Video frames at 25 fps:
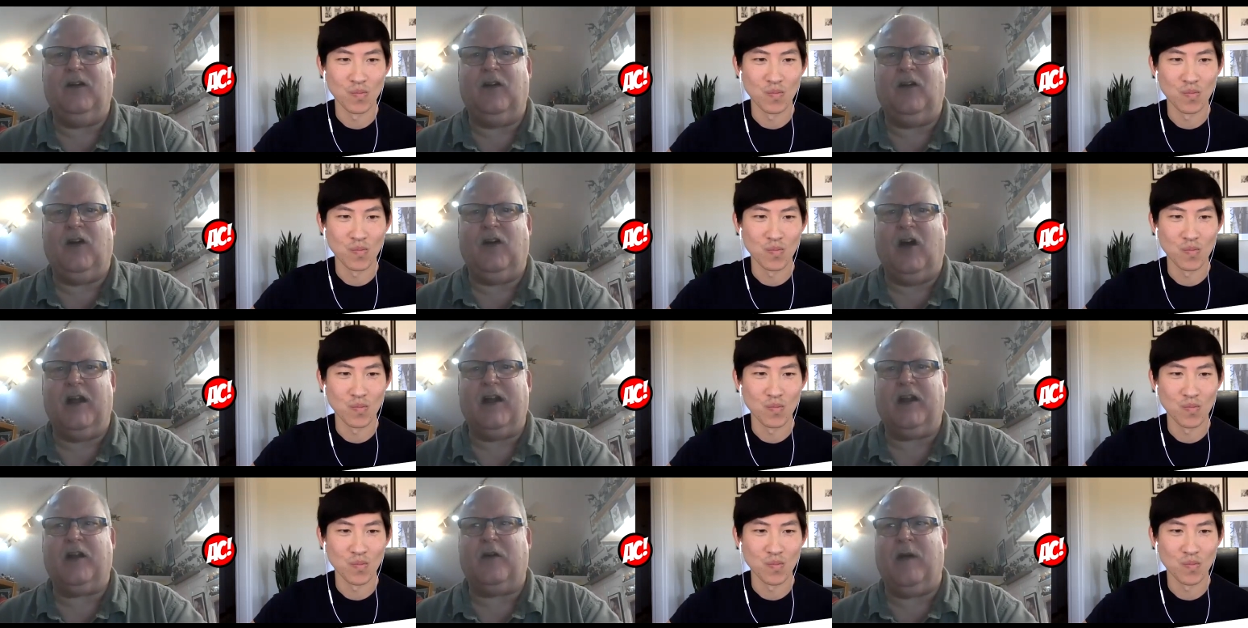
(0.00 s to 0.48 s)

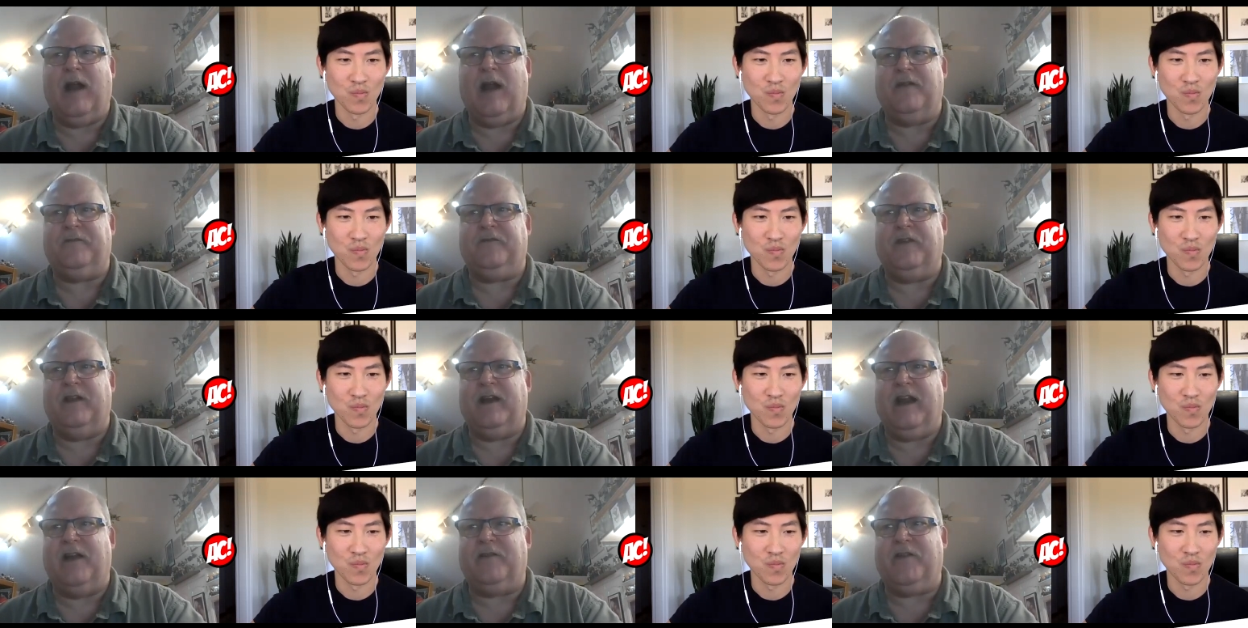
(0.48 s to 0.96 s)

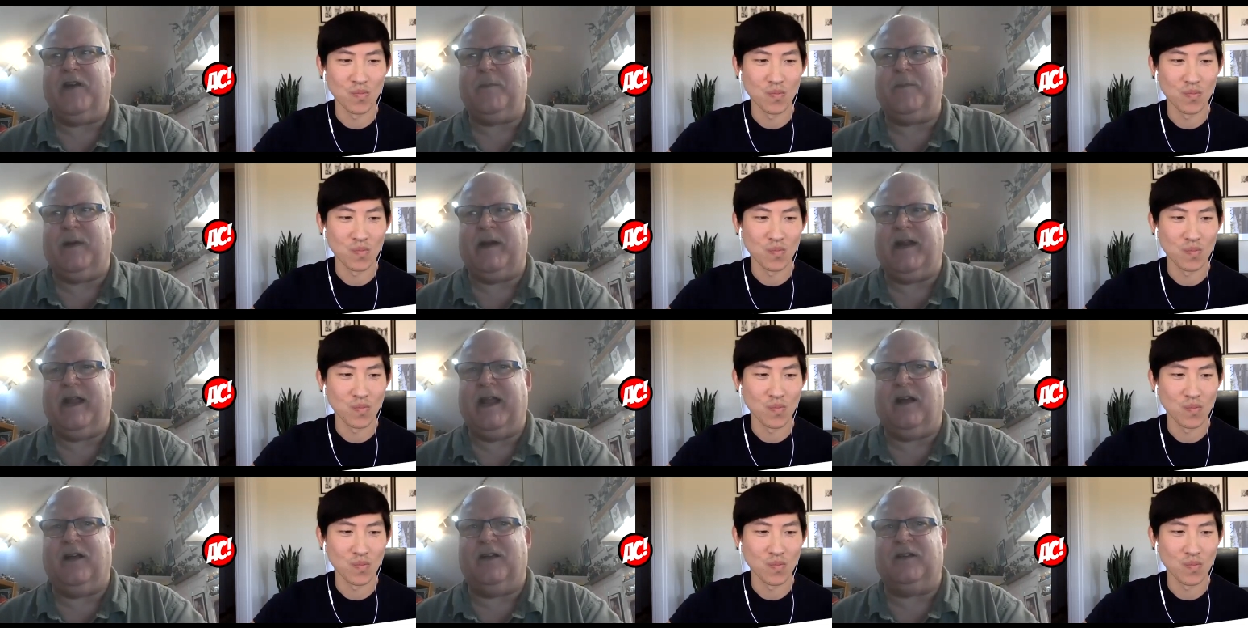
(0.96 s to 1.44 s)
Speaker 1: autograph, and
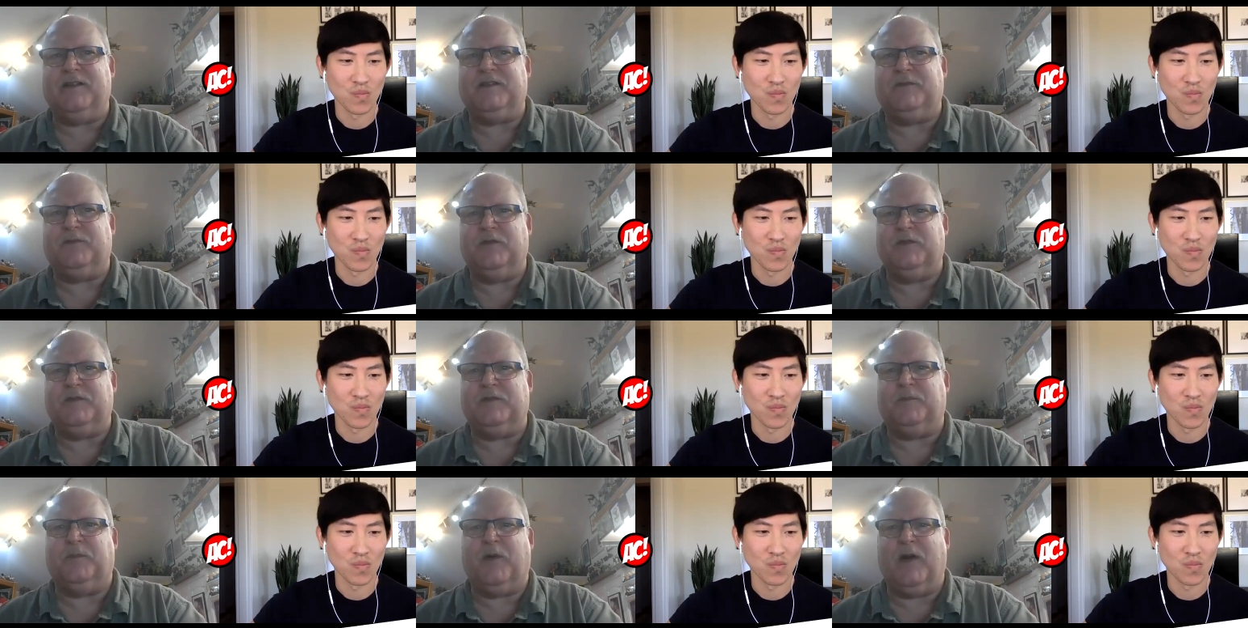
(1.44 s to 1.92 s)
everybody else
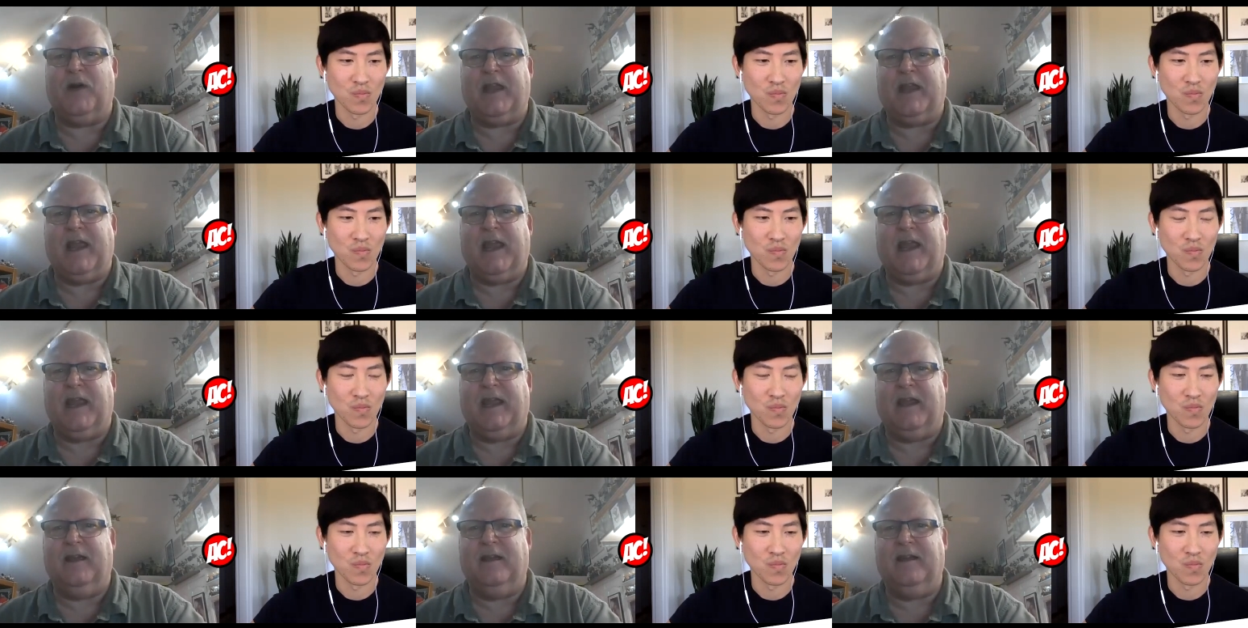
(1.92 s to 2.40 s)
was
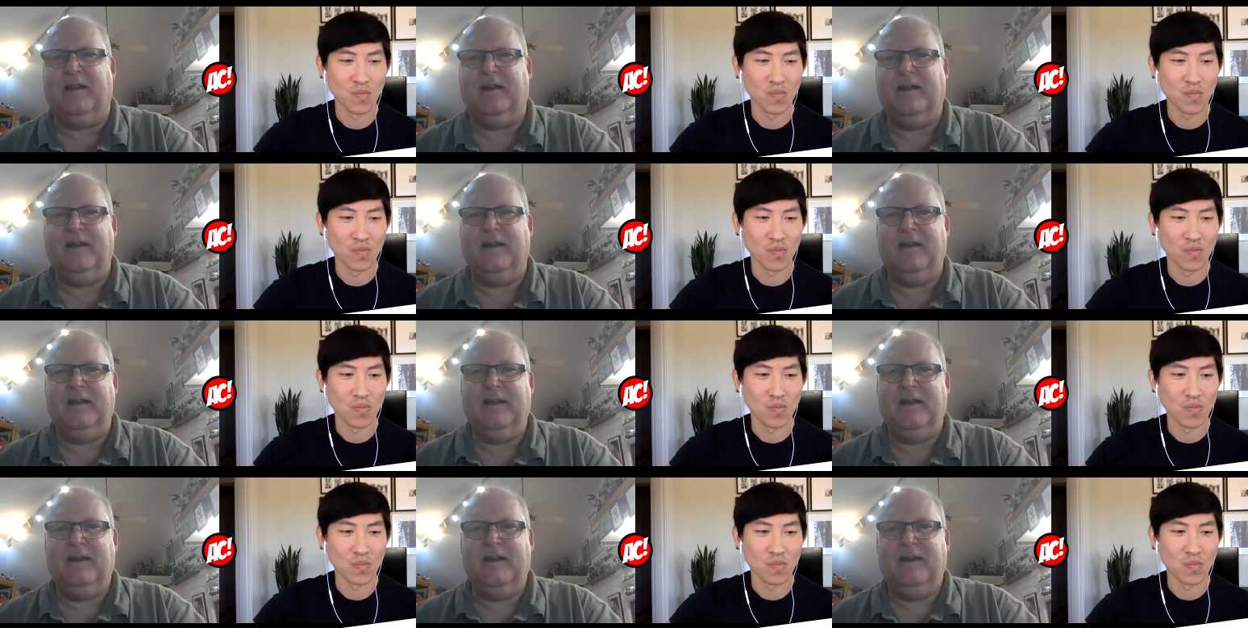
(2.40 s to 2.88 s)
bringing
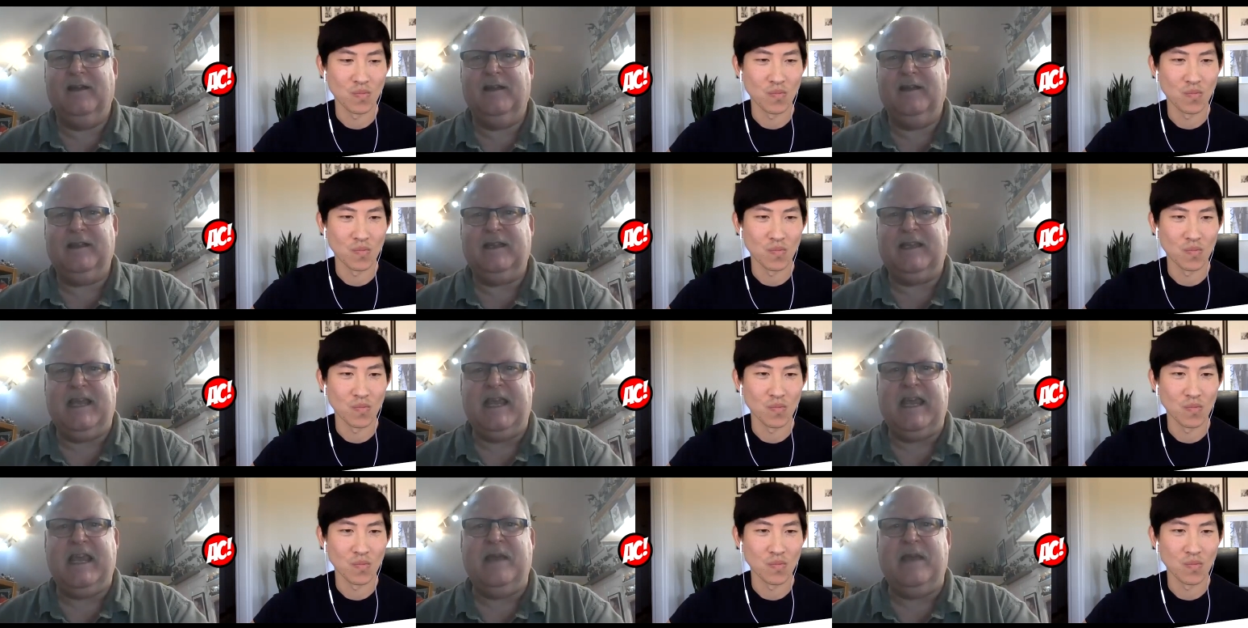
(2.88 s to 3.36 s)

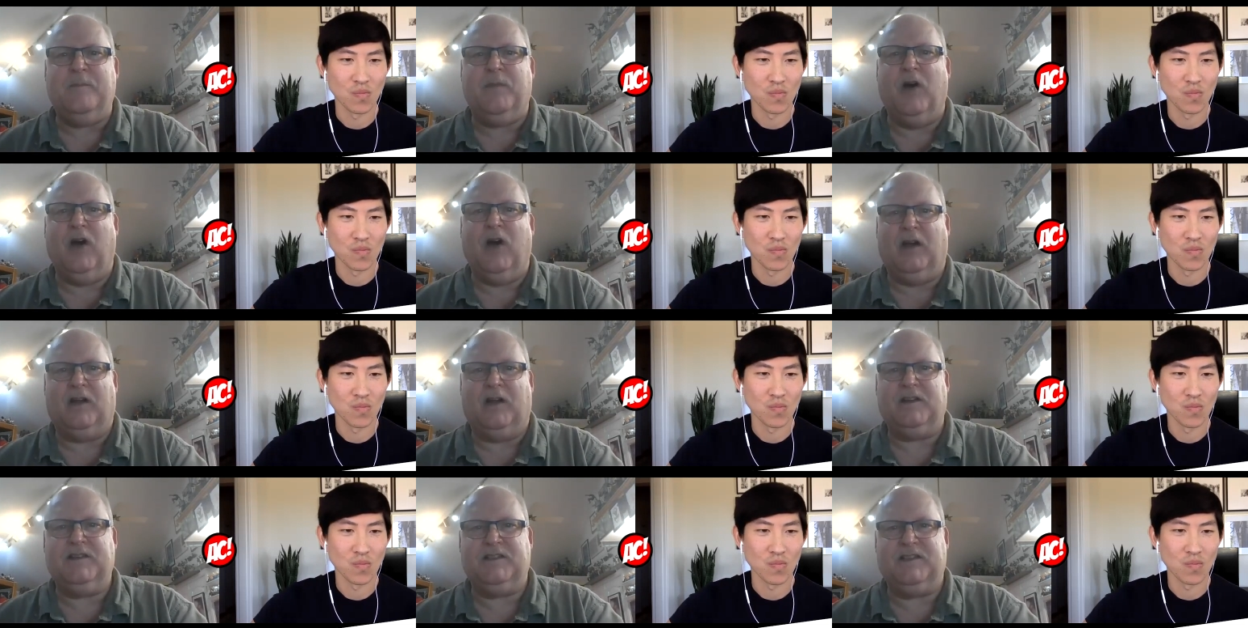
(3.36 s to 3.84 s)
key
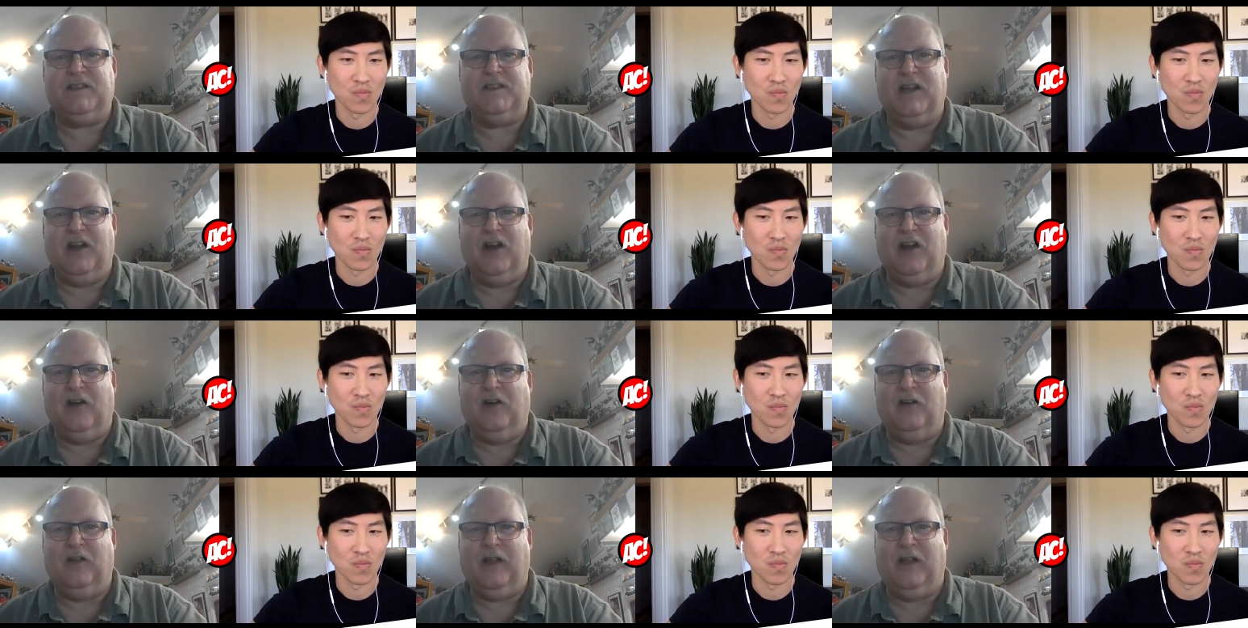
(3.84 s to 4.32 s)
books, you know,